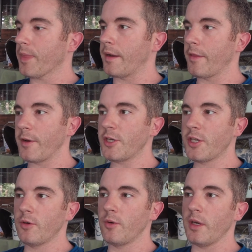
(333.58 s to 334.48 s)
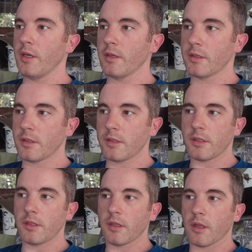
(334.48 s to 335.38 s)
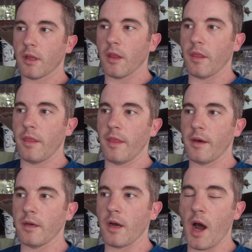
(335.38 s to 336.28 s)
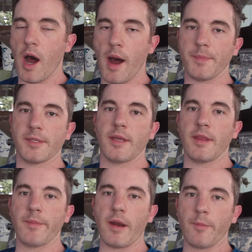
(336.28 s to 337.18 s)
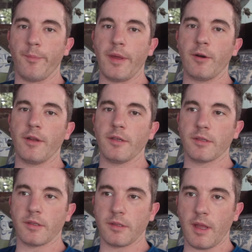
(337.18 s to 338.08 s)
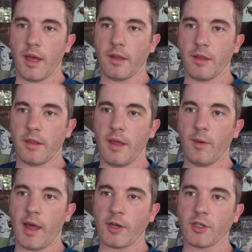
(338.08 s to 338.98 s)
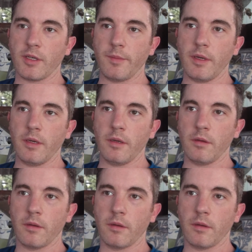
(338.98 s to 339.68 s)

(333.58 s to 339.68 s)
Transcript: Another issue is the hops and the amount of bitterness that they will actually be